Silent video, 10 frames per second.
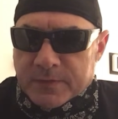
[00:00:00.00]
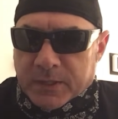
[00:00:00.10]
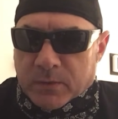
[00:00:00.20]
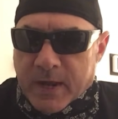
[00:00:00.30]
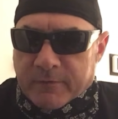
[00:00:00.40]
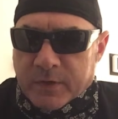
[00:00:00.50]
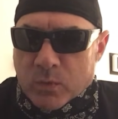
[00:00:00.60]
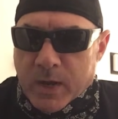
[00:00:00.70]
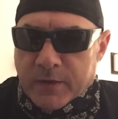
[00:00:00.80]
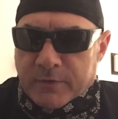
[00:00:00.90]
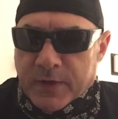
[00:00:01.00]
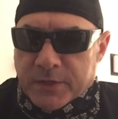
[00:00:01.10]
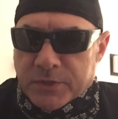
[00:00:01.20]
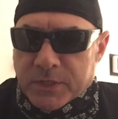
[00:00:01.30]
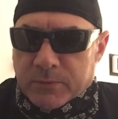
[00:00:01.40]
The gravity wave
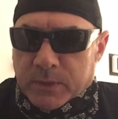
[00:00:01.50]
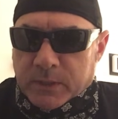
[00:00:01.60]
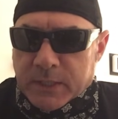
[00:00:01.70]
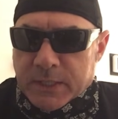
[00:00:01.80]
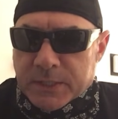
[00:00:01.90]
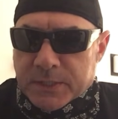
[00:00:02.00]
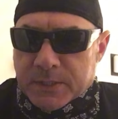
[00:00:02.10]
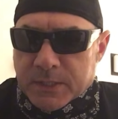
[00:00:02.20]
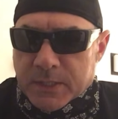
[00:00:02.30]
energy released